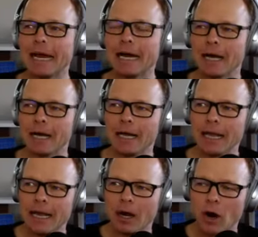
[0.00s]
Uh,
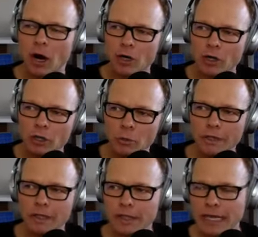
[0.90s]
are you
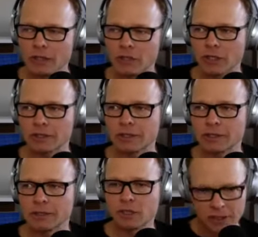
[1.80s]
and and
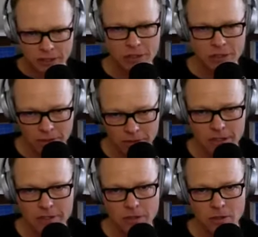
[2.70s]
Justin? Justin
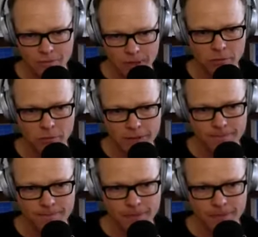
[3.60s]
is the co-founder, right?